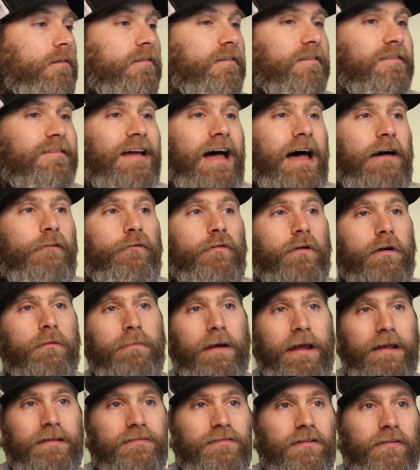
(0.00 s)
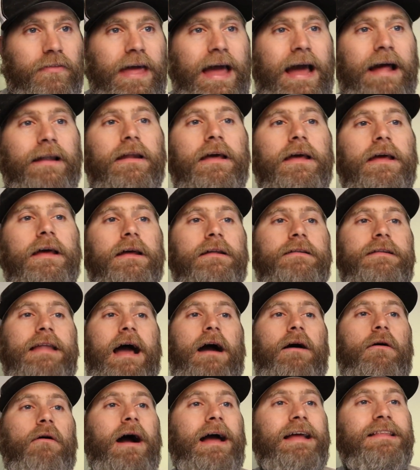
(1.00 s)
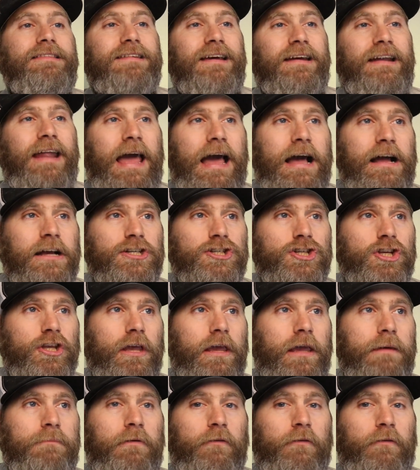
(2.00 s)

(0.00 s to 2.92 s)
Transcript: your software based on that. Now, I did actually,